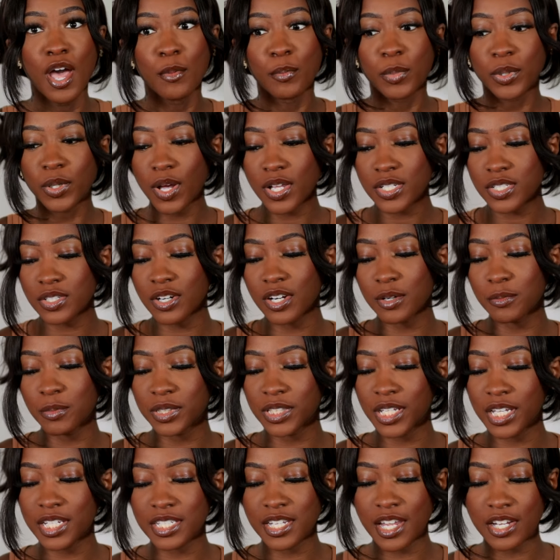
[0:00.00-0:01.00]
But you also heard what
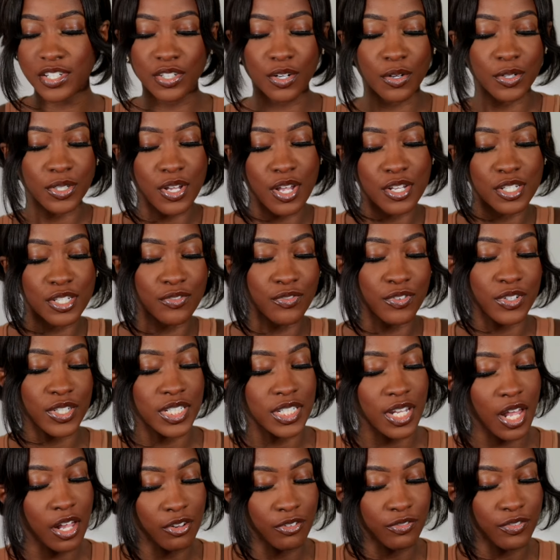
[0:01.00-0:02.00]
they said, you know, it's also for
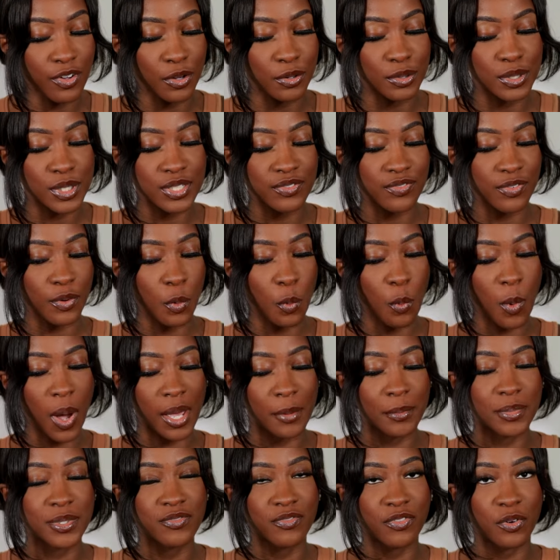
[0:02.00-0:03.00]
cell phones, for
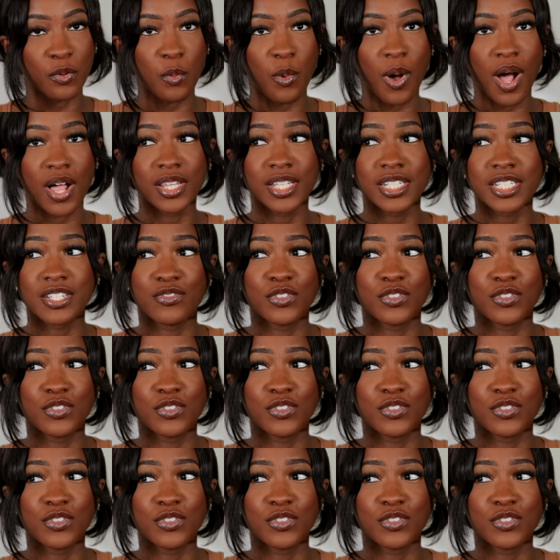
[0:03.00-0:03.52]
wipes, for wallets.